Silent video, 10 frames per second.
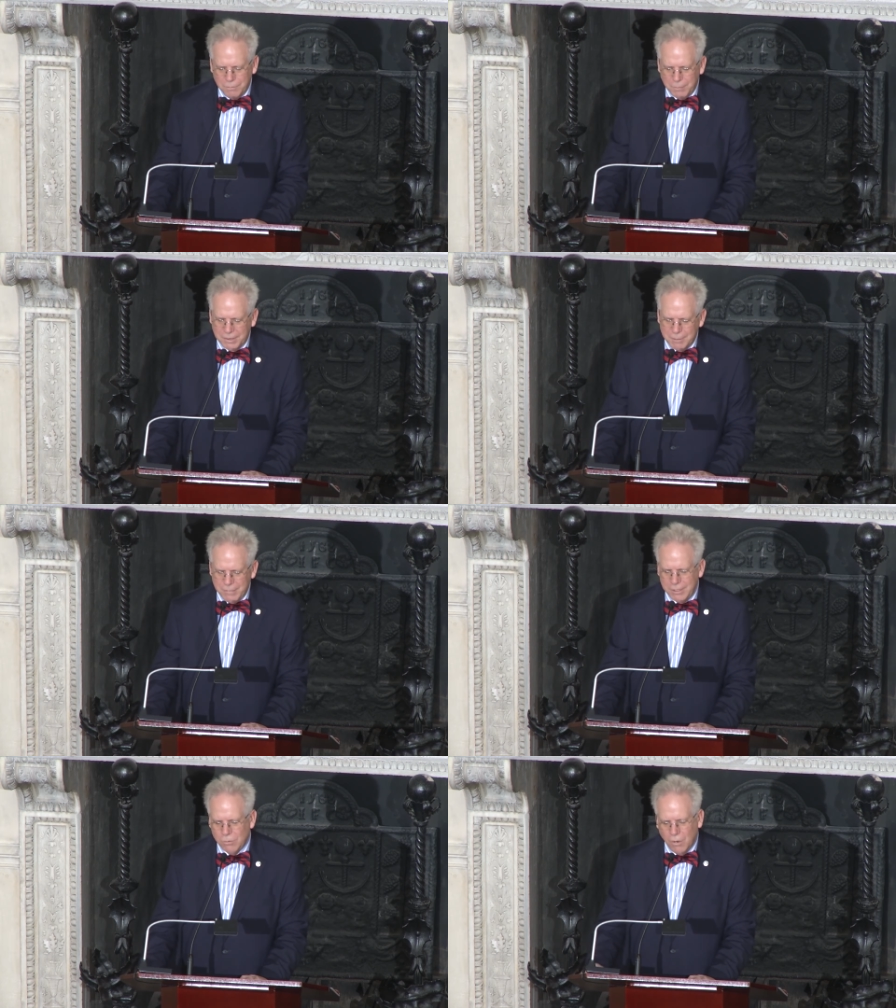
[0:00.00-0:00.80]
but that
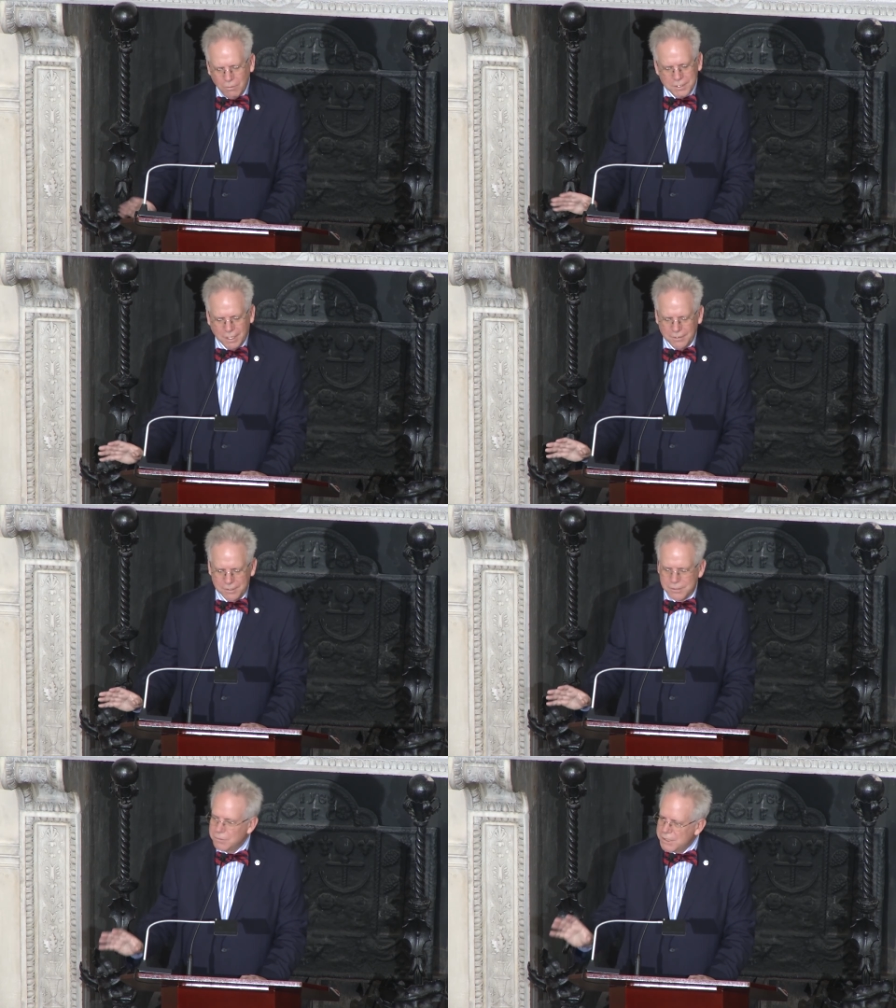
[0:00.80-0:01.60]
men who owned
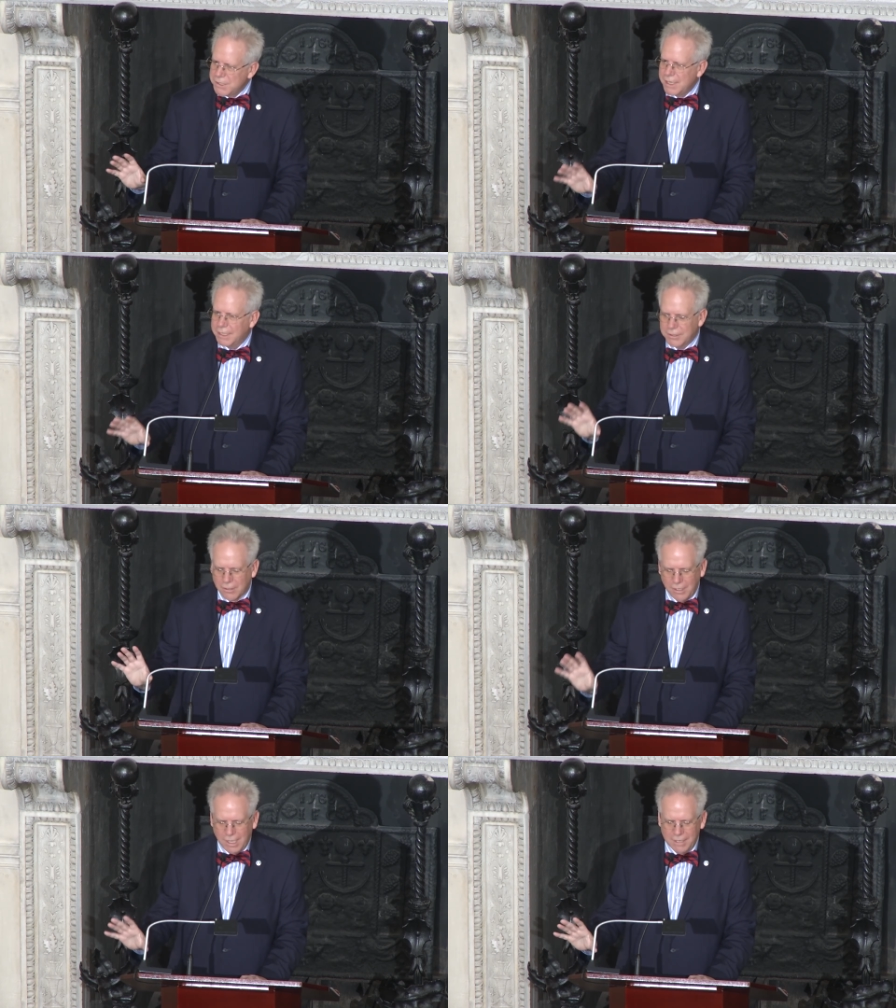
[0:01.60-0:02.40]
others would stake their
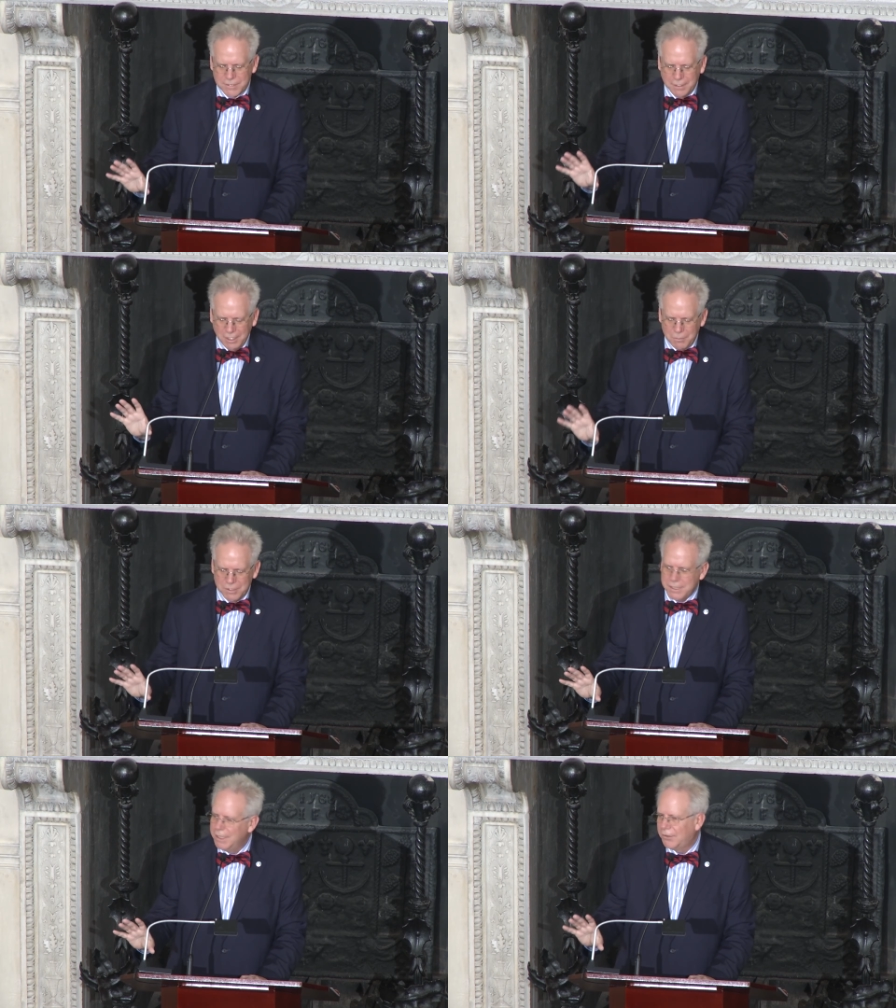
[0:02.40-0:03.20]
lives on
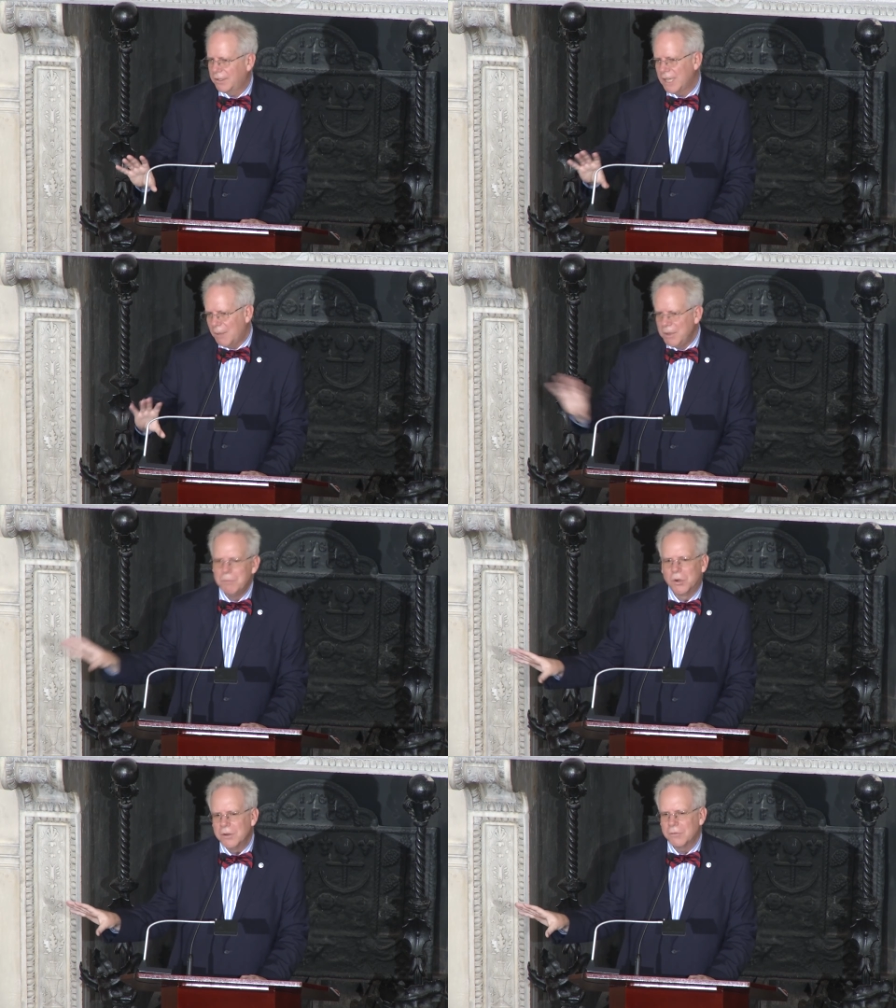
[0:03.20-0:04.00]
liberty as a common
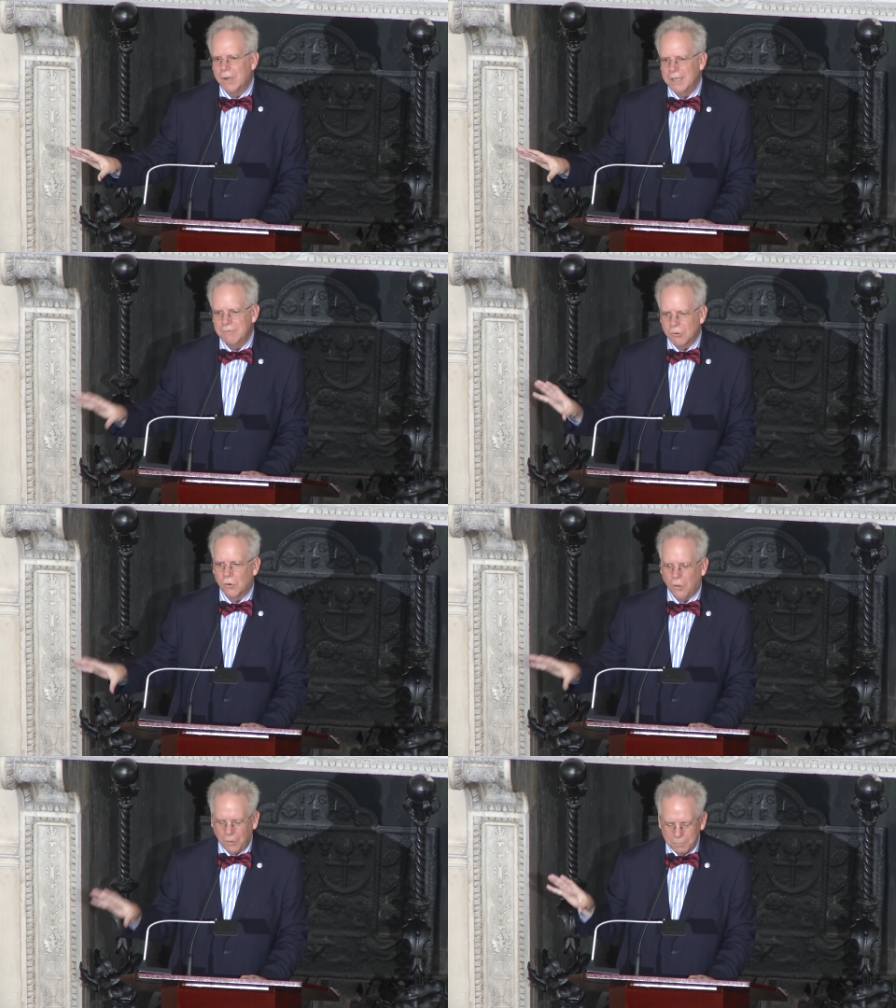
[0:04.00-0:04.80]
birthright for
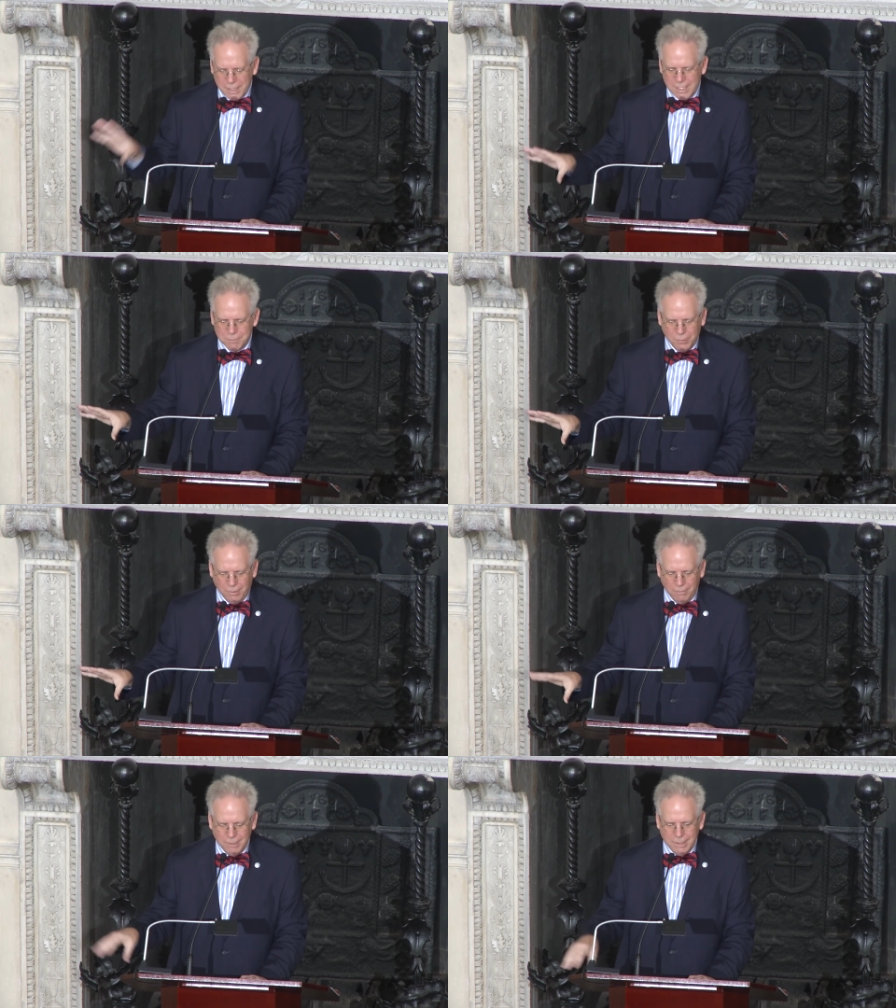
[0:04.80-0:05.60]
all people.